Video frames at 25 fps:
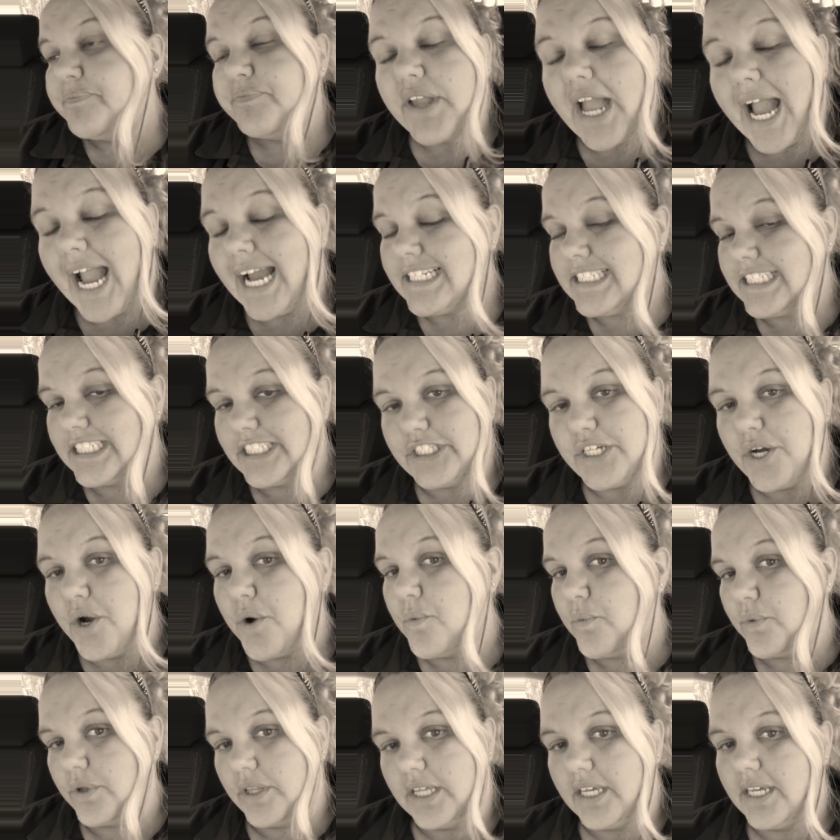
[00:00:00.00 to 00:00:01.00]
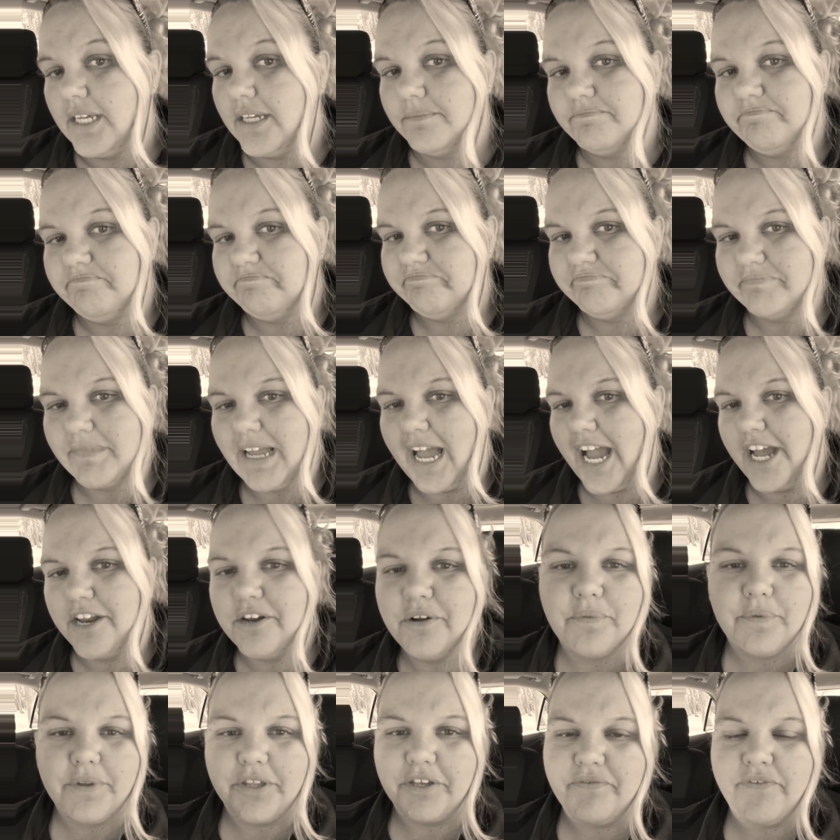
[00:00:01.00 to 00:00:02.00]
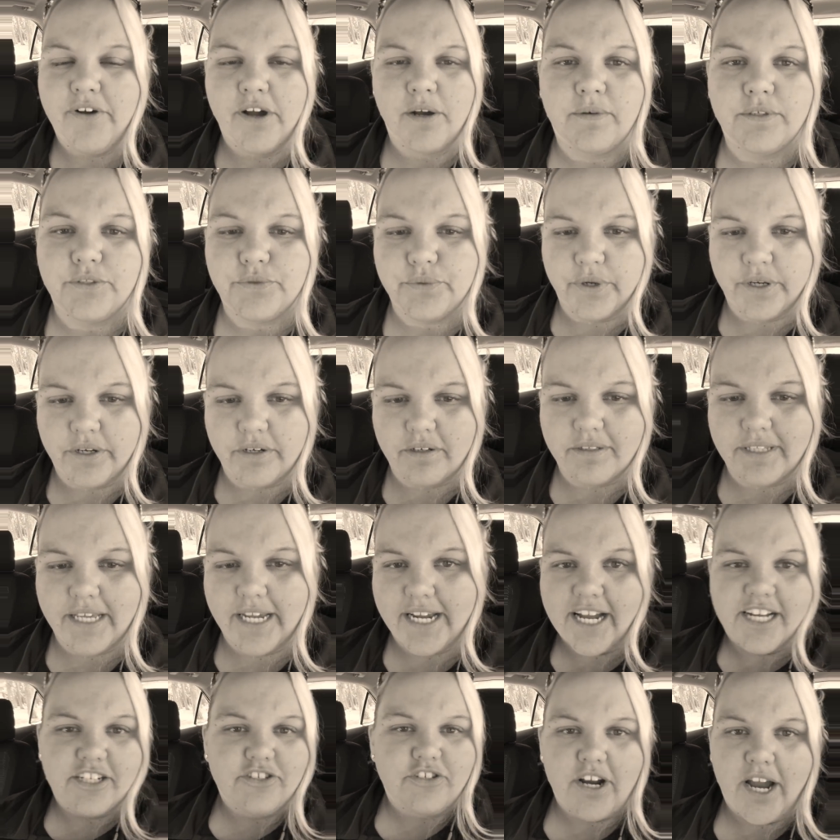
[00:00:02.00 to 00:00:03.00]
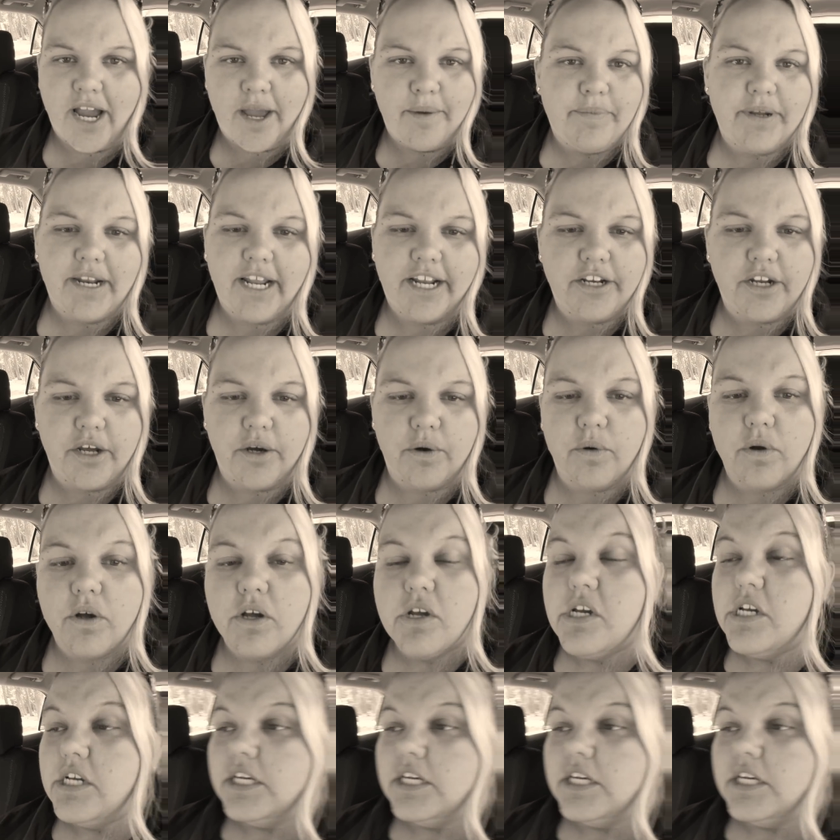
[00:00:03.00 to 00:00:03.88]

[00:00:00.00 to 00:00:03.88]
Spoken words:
I don't really fuck with Twitter. Like, I try, but I don't.